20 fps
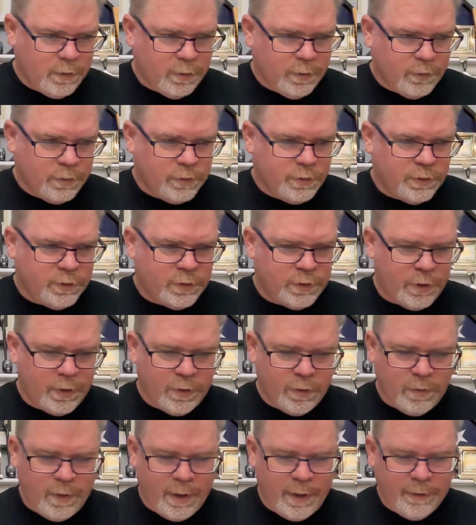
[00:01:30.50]

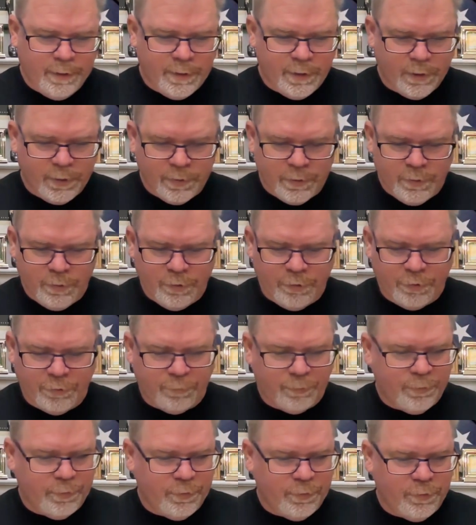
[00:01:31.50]
So I'm going to go
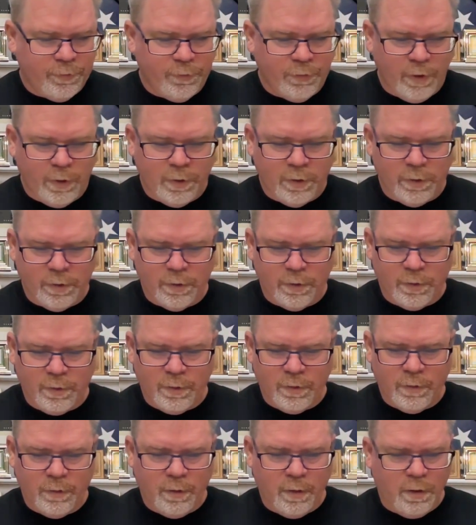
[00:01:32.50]
through
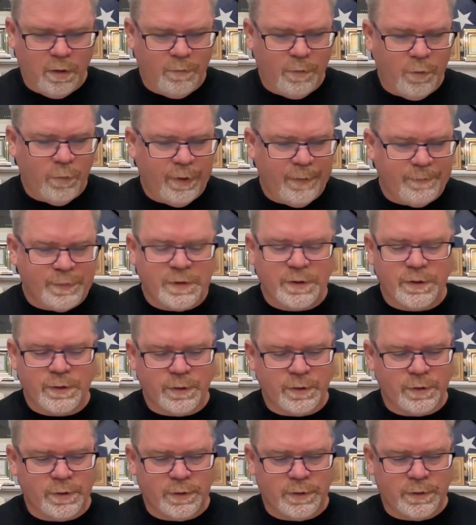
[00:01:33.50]
all my
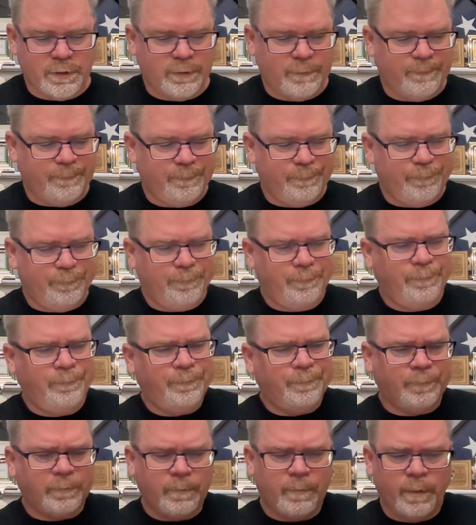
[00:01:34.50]
whips.
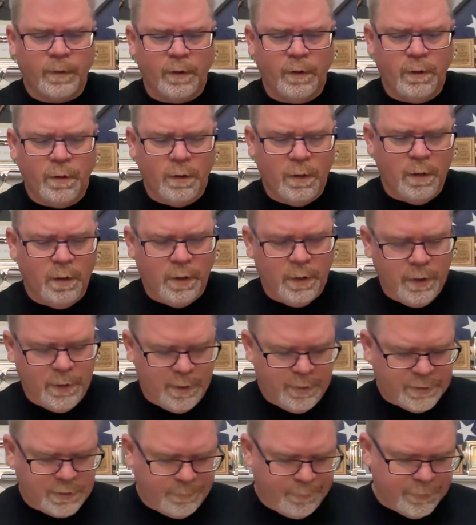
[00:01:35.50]
It
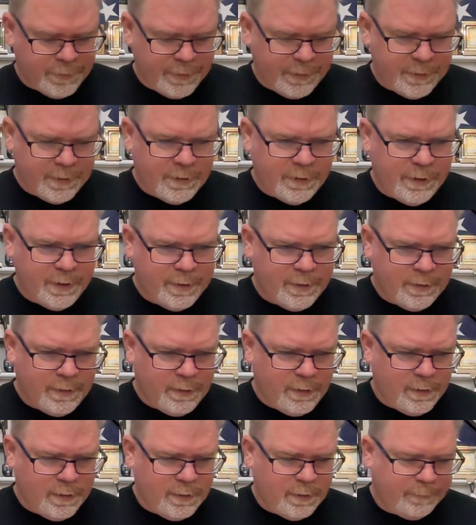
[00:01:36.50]
was a pretty good
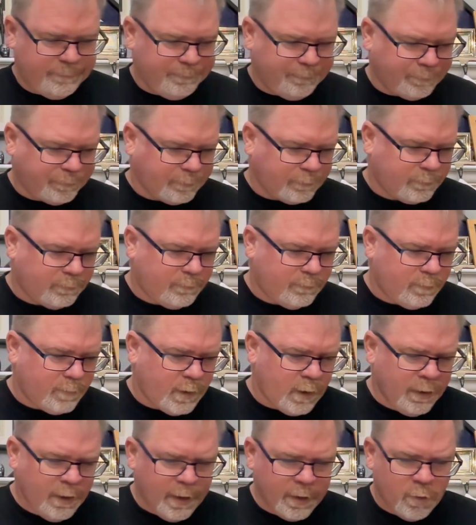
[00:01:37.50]
year.
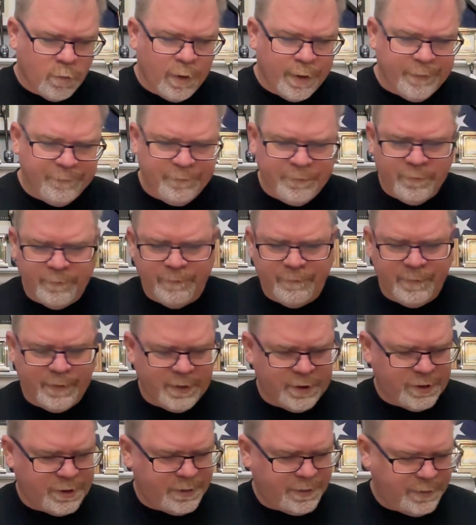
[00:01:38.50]
Got quite a few
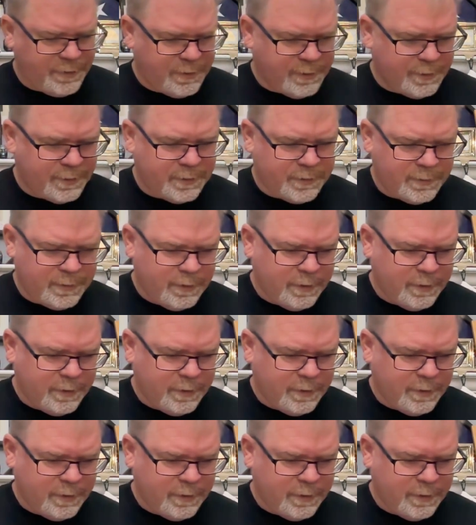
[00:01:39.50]
finishes.